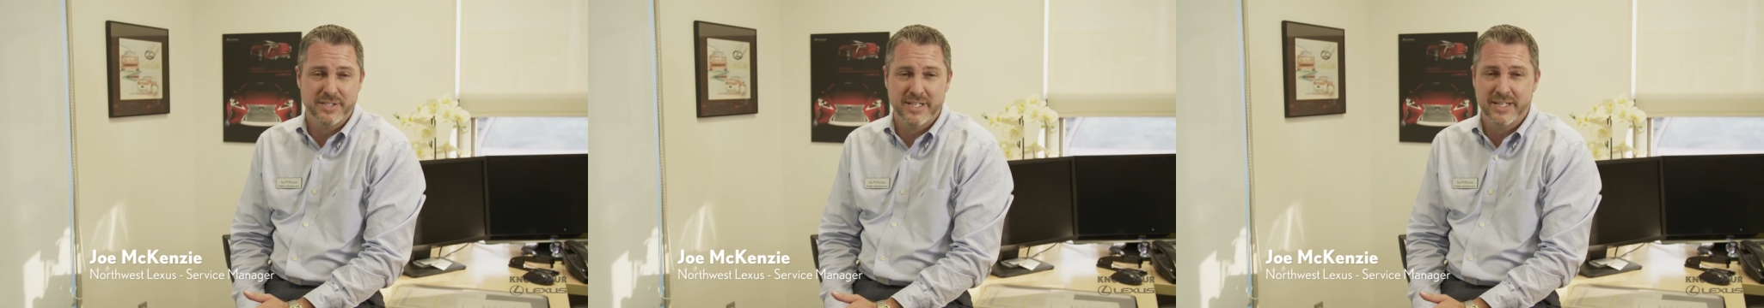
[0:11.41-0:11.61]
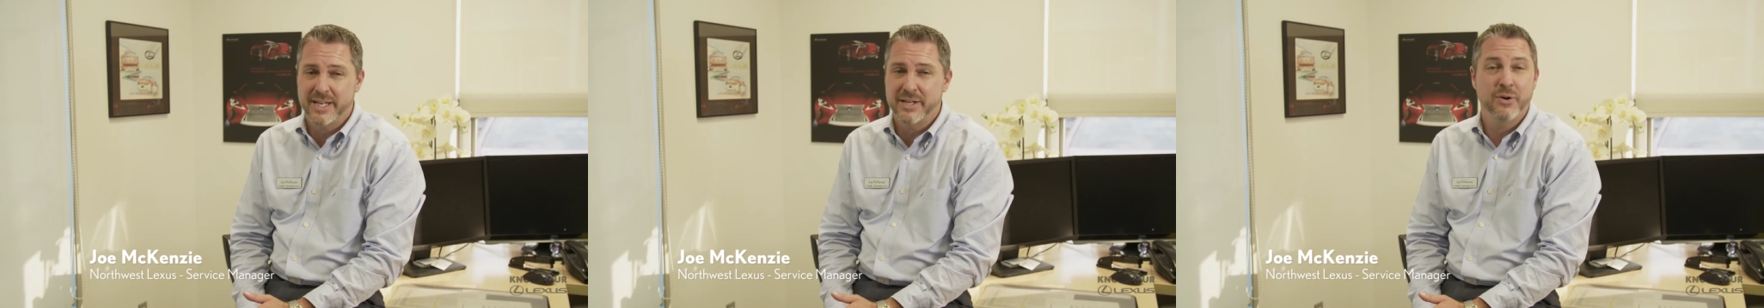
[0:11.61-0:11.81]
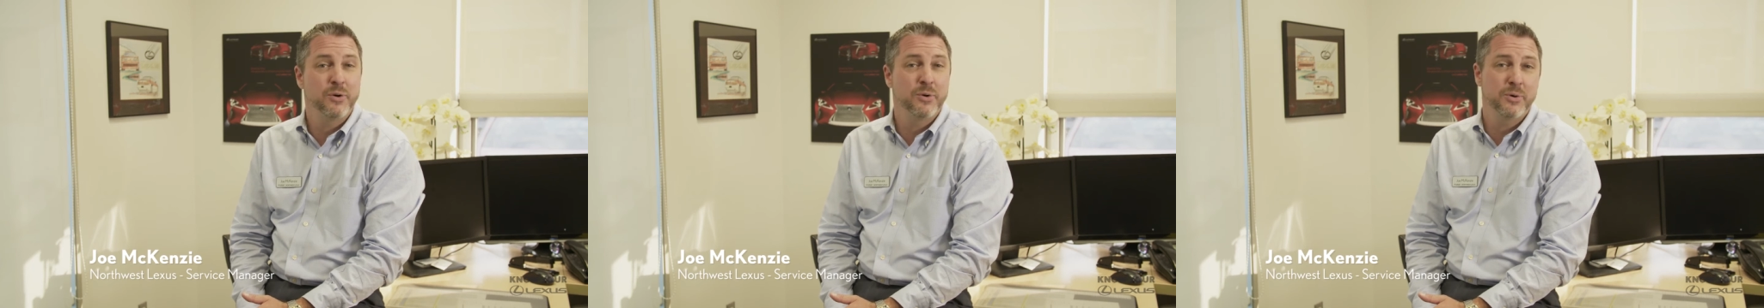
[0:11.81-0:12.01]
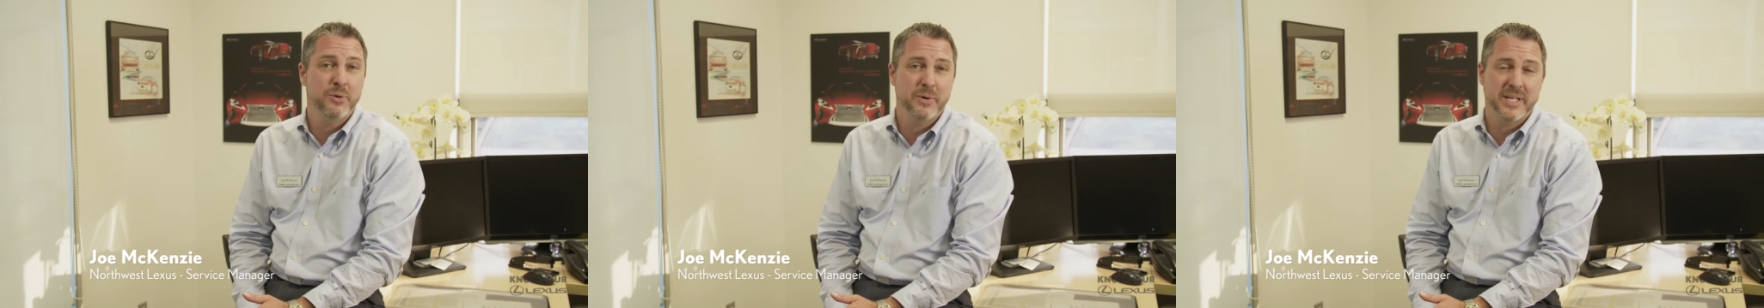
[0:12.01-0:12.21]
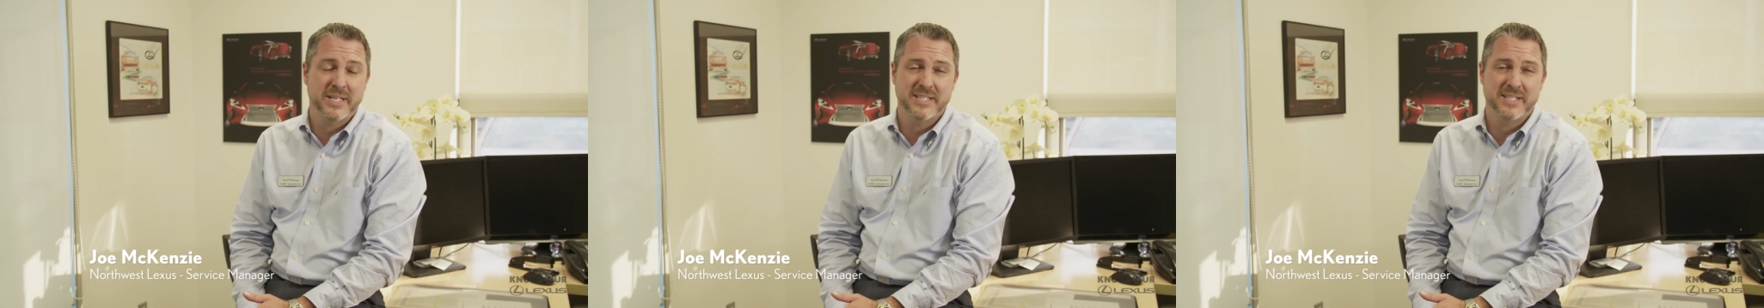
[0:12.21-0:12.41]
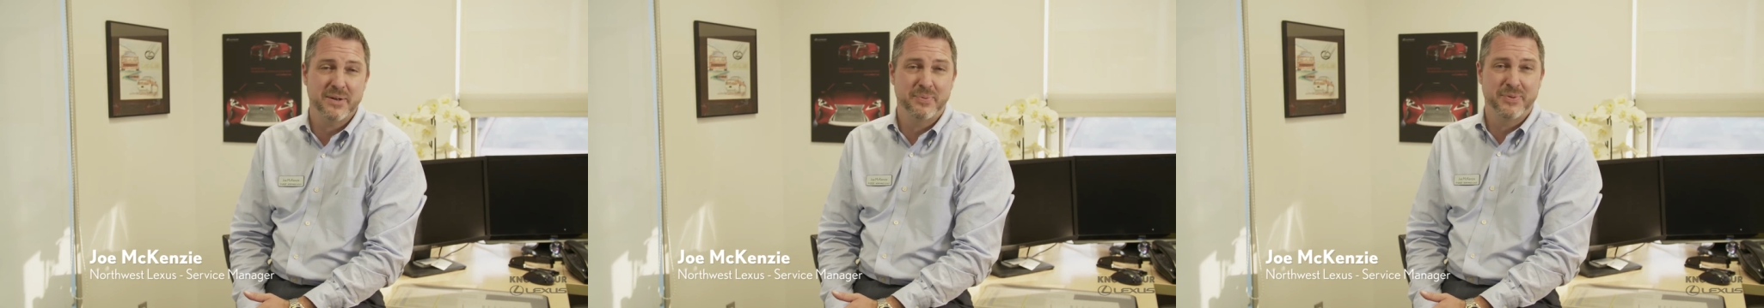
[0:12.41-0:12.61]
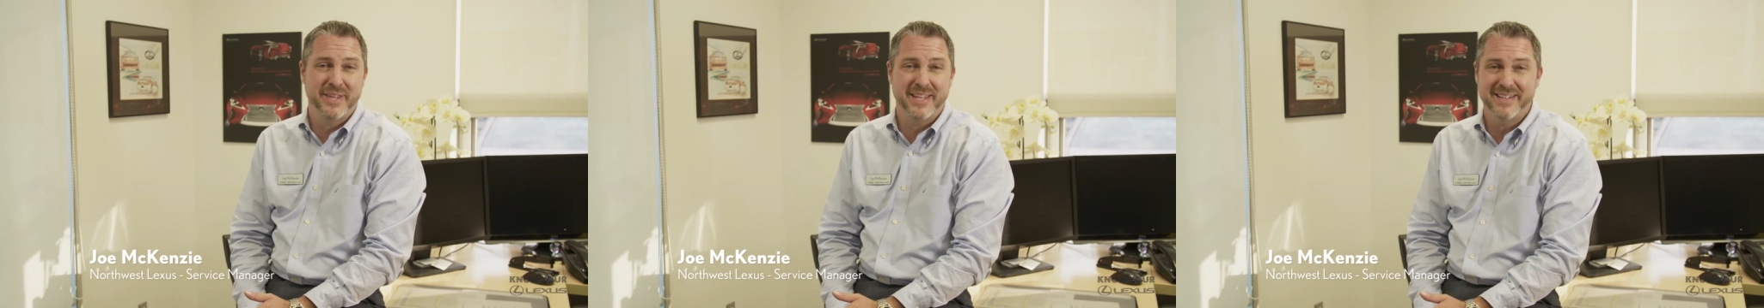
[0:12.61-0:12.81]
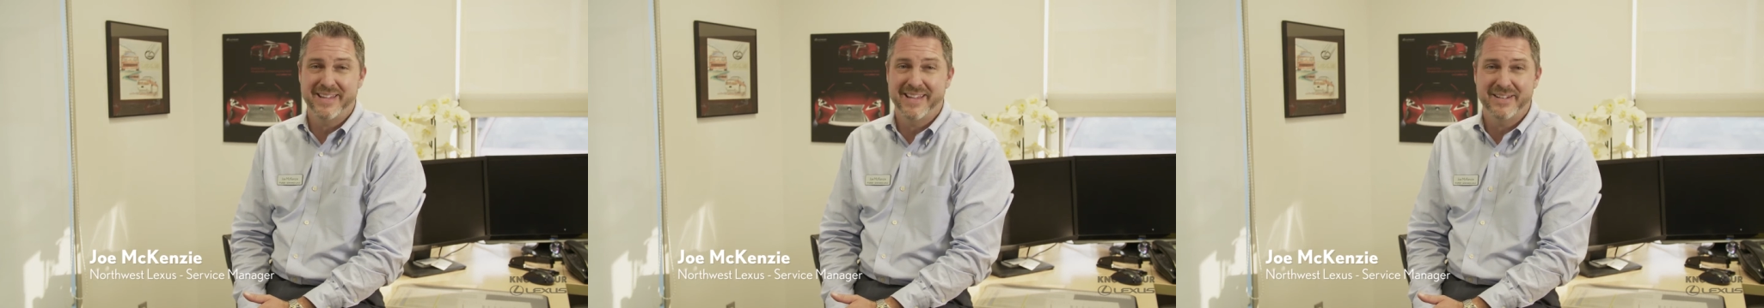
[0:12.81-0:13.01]
and I know it's
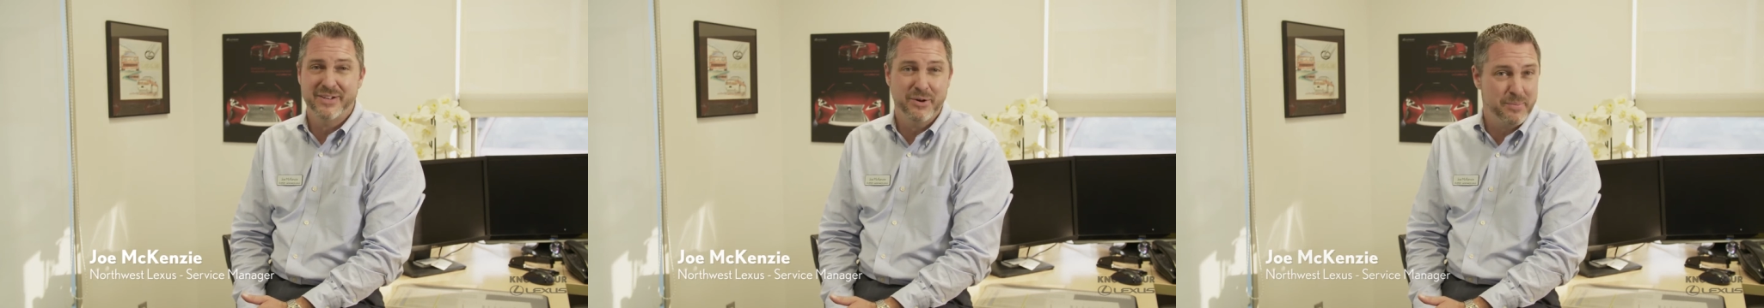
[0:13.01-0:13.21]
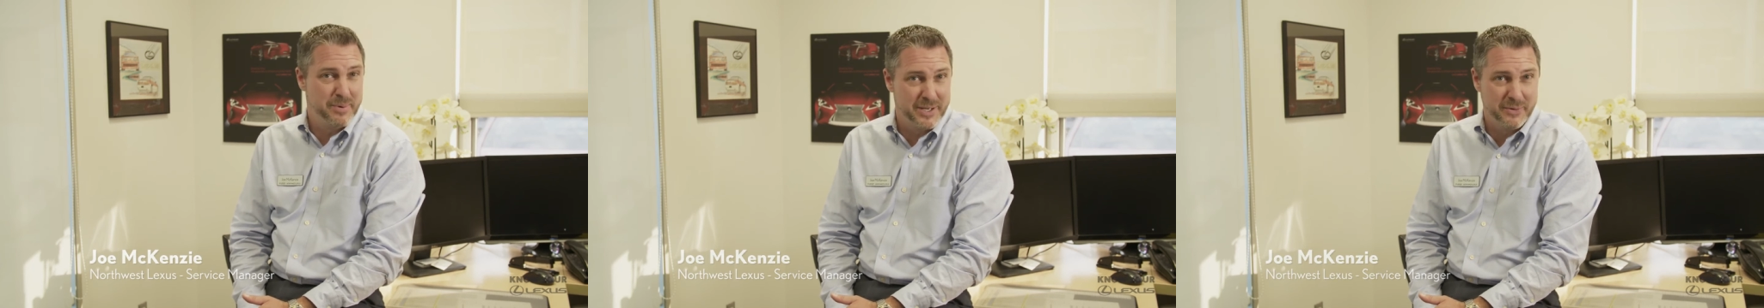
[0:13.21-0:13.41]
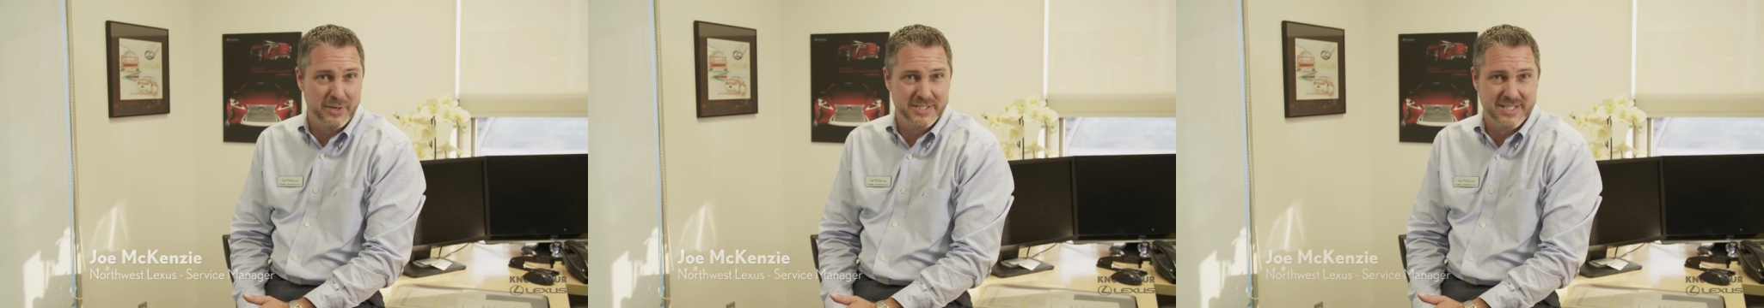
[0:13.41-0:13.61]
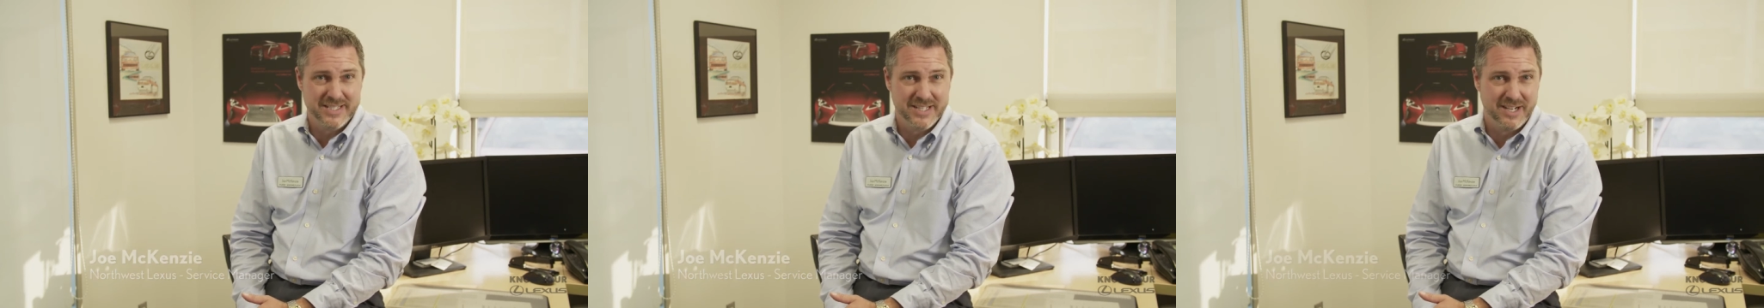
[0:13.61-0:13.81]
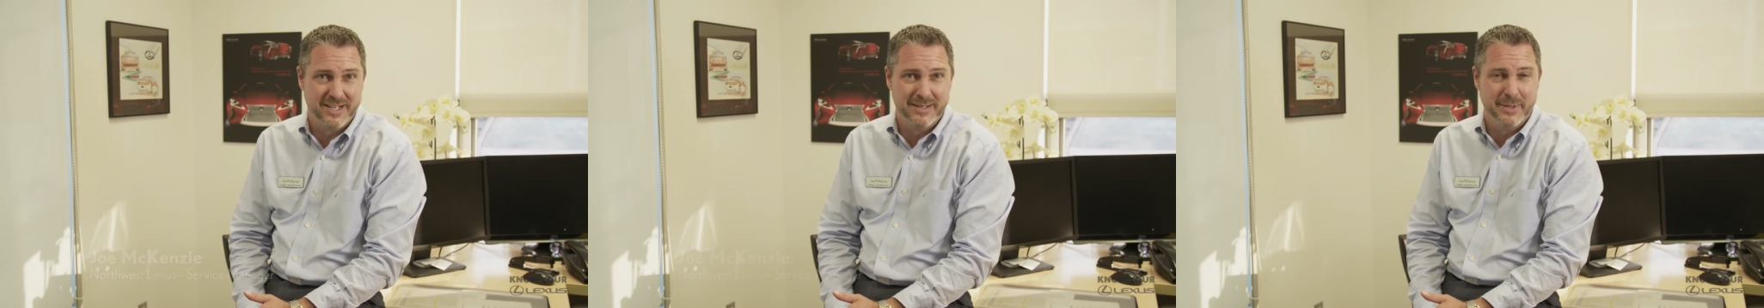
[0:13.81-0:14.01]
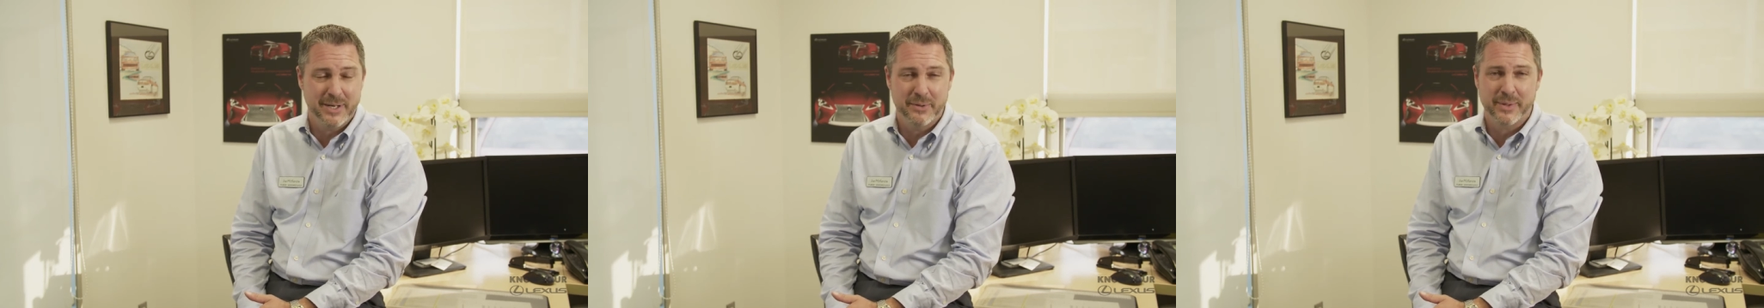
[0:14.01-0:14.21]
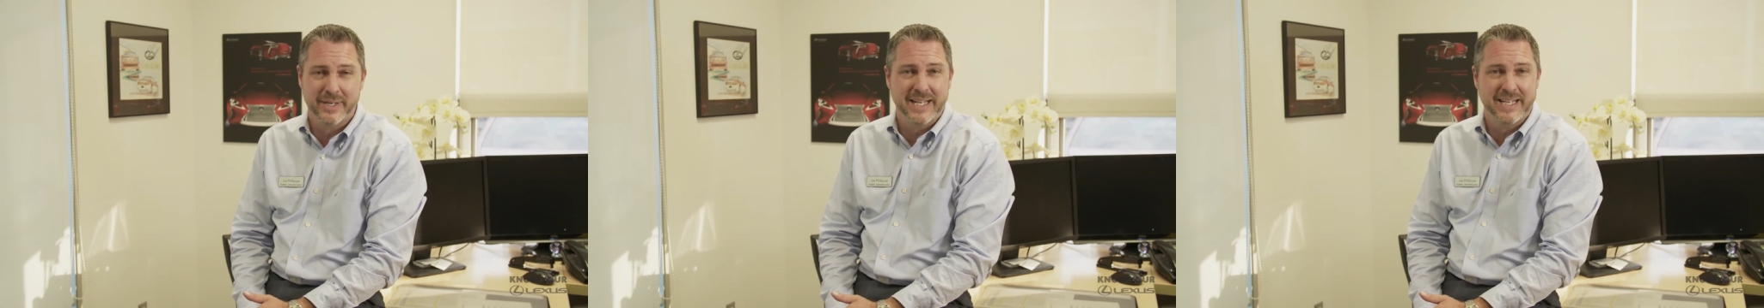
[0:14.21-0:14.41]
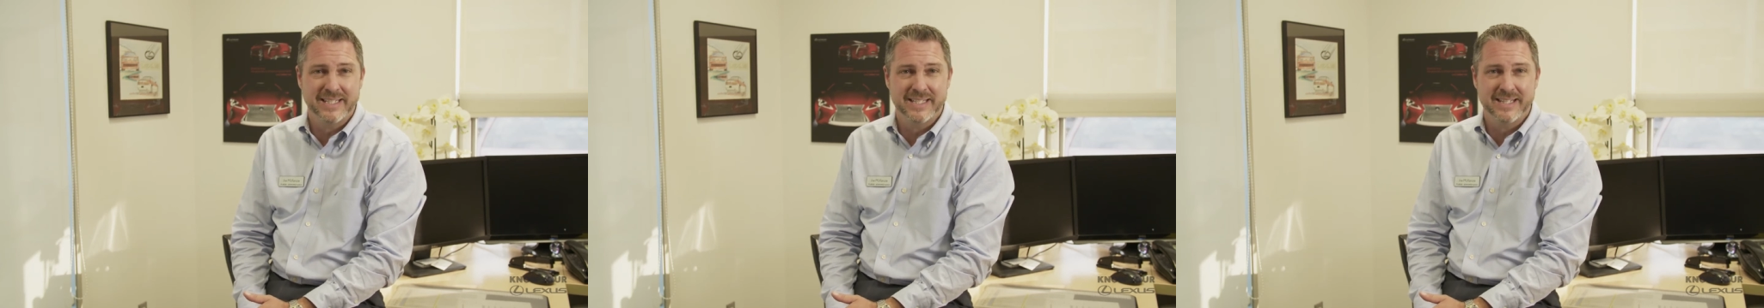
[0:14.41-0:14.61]
something that nobody wants to talk about. We're
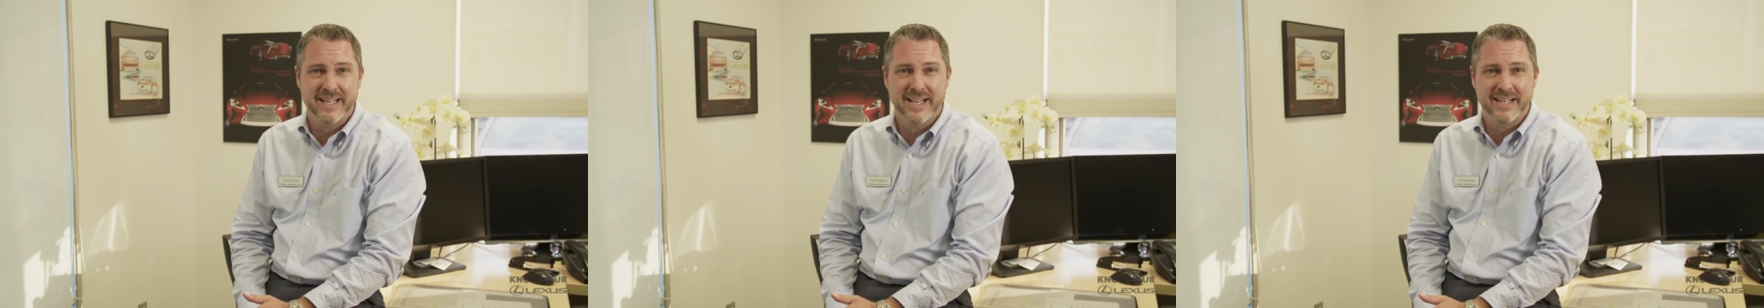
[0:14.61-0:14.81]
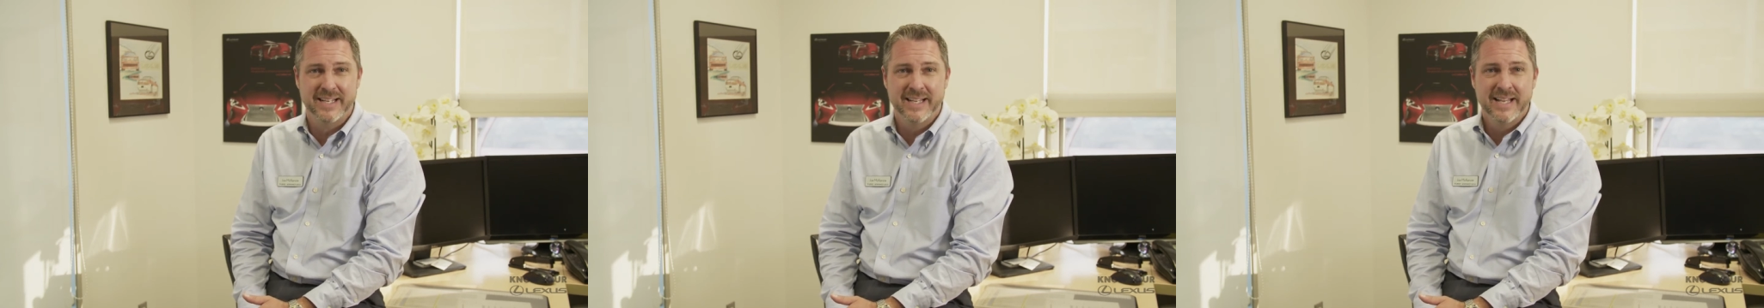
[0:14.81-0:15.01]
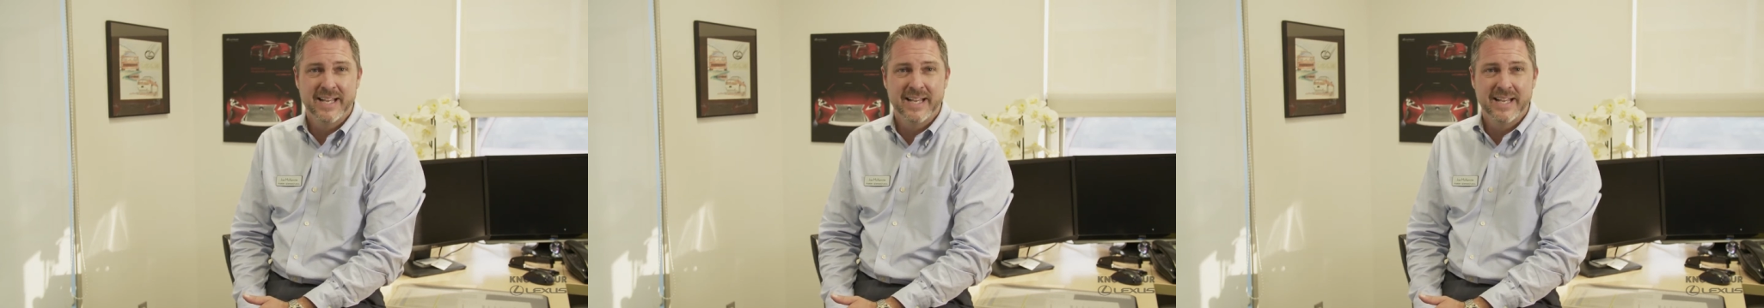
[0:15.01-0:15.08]
getting to that